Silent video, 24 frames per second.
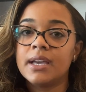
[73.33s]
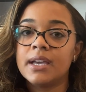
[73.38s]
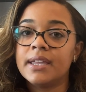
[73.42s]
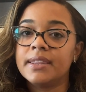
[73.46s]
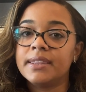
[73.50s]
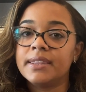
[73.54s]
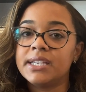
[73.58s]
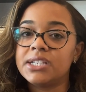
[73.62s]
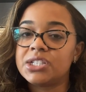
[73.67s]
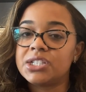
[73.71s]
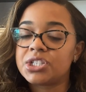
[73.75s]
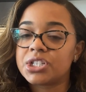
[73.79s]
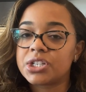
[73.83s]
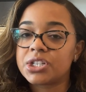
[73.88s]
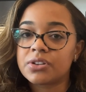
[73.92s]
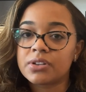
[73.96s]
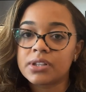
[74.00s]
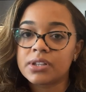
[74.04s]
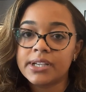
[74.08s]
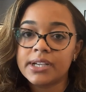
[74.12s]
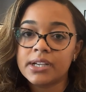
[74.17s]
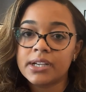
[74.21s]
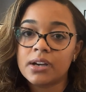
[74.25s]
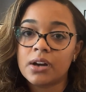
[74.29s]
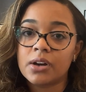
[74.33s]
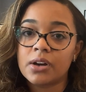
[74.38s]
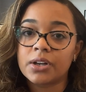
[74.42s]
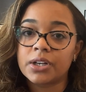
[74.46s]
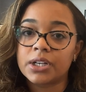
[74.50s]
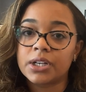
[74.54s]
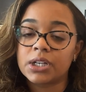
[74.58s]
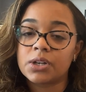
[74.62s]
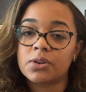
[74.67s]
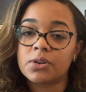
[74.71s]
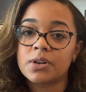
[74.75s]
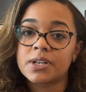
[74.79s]
These generally are
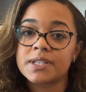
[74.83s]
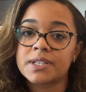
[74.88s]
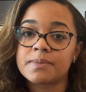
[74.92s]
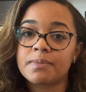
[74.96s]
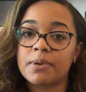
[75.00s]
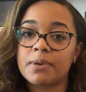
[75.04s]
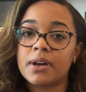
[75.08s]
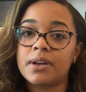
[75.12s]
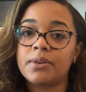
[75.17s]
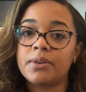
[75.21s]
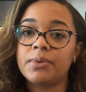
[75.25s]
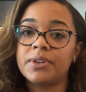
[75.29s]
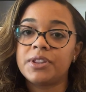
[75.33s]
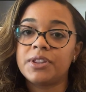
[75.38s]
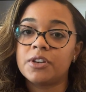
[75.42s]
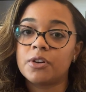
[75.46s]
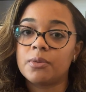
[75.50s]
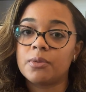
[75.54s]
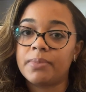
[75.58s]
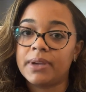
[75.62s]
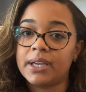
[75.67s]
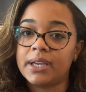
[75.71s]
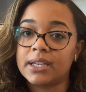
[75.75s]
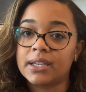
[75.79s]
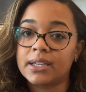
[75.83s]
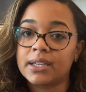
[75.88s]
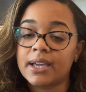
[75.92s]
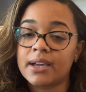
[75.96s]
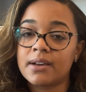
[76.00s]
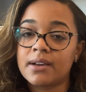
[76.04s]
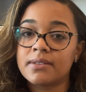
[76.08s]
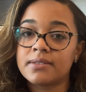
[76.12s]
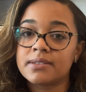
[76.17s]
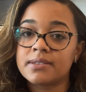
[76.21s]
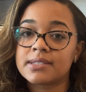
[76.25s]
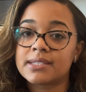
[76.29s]
going to correspond with your bank
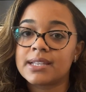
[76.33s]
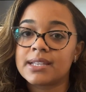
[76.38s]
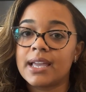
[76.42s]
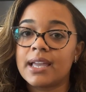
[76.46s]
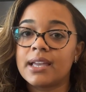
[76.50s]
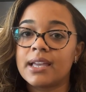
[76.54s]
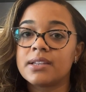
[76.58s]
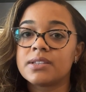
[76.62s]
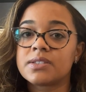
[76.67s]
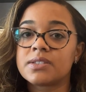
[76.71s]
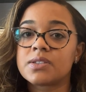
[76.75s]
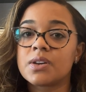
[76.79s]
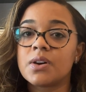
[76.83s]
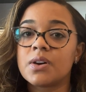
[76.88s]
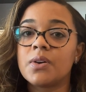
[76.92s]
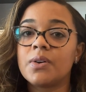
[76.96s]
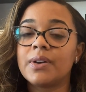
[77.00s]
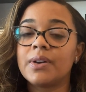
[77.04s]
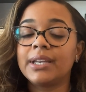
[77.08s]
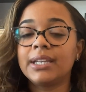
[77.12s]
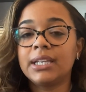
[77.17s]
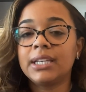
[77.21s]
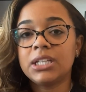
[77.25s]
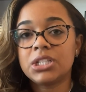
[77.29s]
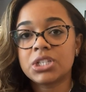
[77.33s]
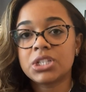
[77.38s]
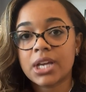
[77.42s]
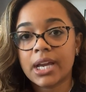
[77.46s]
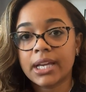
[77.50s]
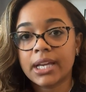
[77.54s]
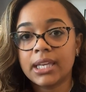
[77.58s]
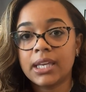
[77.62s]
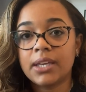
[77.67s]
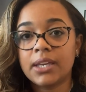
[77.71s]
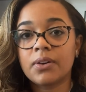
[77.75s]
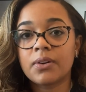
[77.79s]
accounts, so any
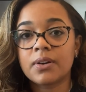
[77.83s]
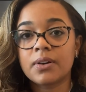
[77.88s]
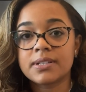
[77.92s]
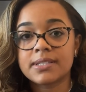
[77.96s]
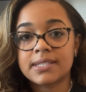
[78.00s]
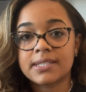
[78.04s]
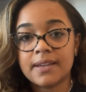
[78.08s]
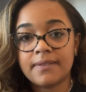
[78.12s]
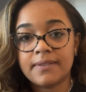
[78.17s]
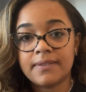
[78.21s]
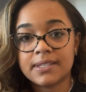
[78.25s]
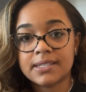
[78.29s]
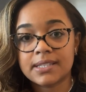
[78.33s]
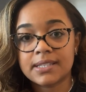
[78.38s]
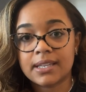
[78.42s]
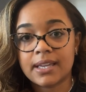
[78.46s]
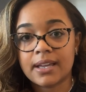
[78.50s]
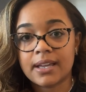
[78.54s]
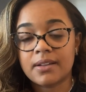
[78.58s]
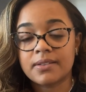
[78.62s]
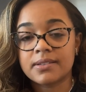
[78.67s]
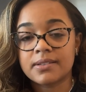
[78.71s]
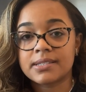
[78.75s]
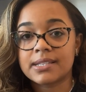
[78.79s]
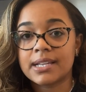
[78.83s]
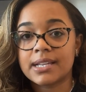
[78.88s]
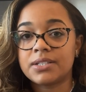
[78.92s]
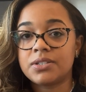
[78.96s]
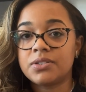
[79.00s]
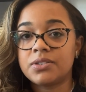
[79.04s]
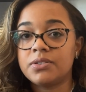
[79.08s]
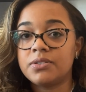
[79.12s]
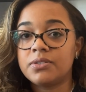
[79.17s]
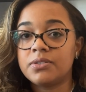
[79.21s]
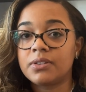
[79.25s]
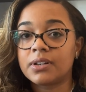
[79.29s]
checking or savings accounts that
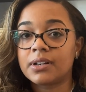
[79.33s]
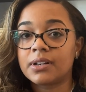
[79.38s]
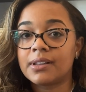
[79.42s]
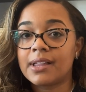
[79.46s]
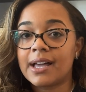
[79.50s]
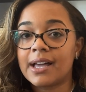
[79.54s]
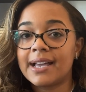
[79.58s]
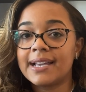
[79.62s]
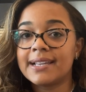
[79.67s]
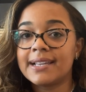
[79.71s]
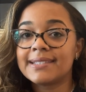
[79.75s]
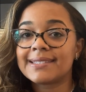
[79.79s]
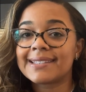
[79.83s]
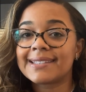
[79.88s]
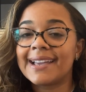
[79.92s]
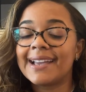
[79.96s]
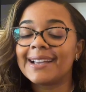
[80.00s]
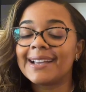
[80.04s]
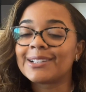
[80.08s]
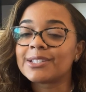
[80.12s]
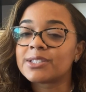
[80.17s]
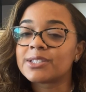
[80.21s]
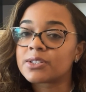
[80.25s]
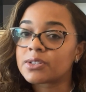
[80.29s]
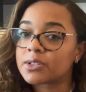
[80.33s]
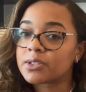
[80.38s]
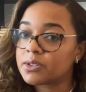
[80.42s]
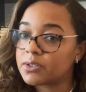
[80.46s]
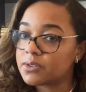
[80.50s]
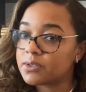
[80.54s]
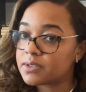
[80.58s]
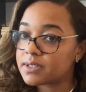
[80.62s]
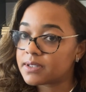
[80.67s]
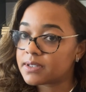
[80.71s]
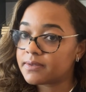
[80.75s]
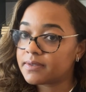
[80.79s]
you utilize
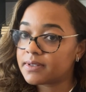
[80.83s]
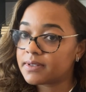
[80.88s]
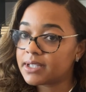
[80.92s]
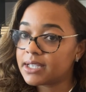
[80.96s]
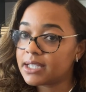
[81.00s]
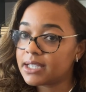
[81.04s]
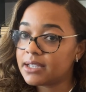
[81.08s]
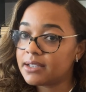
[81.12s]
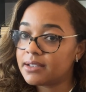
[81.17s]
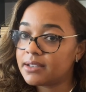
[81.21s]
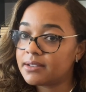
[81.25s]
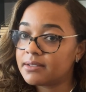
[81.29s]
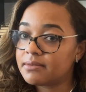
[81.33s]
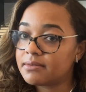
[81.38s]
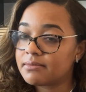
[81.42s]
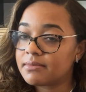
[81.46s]
exclusively